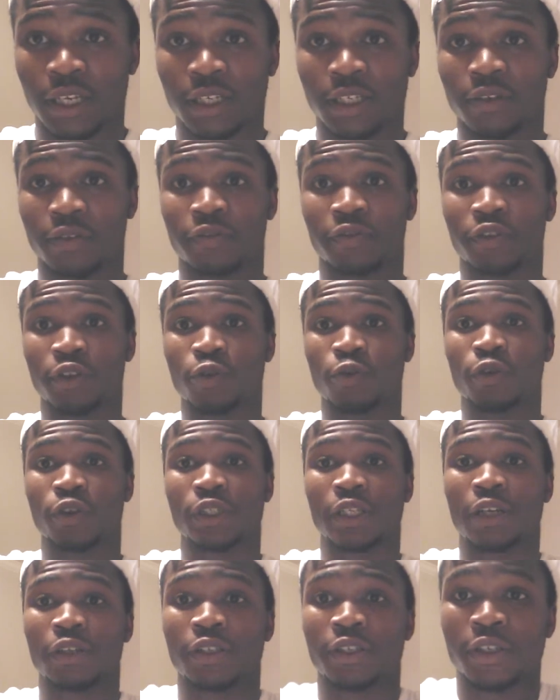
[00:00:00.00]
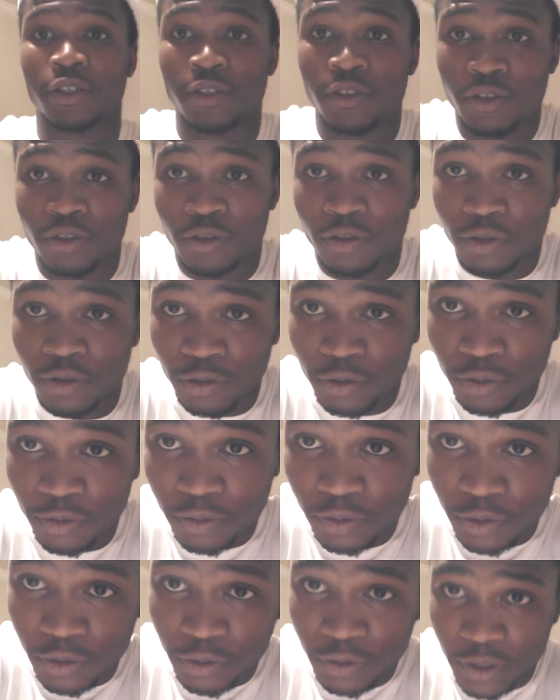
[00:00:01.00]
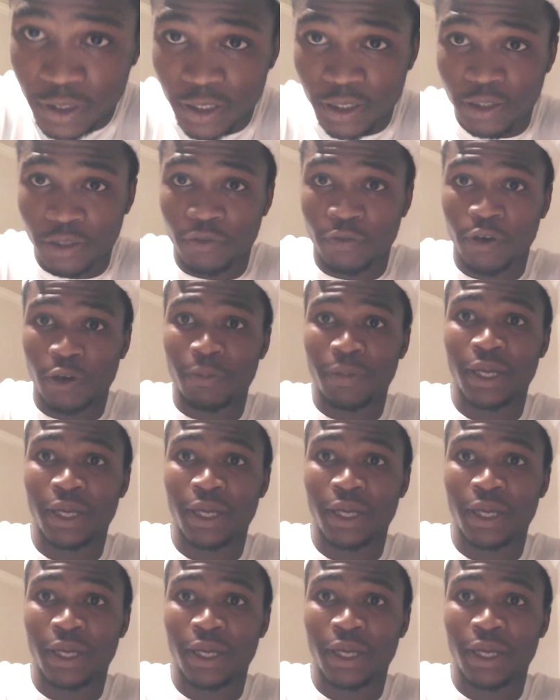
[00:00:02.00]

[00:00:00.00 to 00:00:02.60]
give a few words out there to kids around